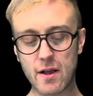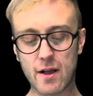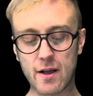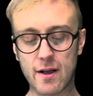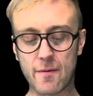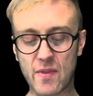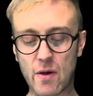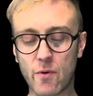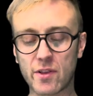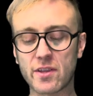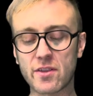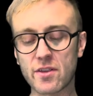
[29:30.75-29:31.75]
Now
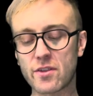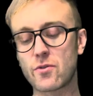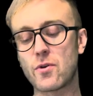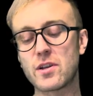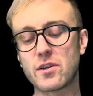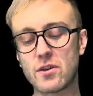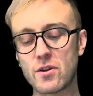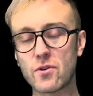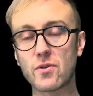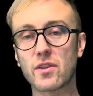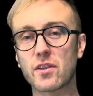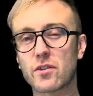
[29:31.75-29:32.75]
what this is going to do
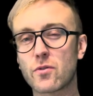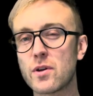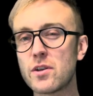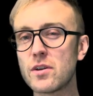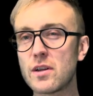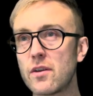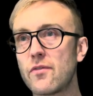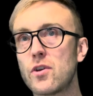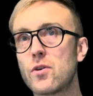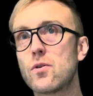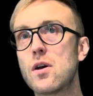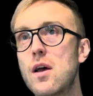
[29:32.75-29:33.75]
is it's going to give
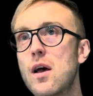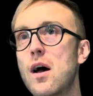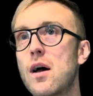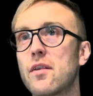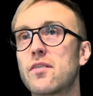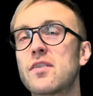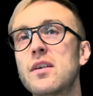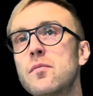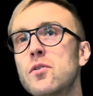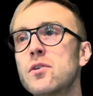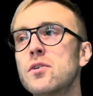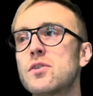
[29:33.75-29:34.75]
you a
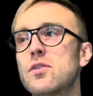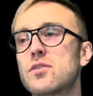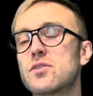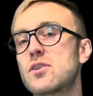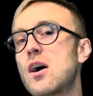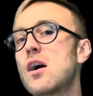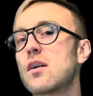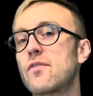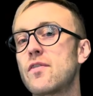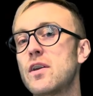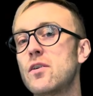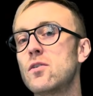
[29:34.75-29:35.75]
similar to stock
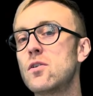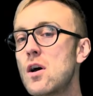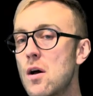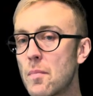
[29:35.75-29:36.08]
feel,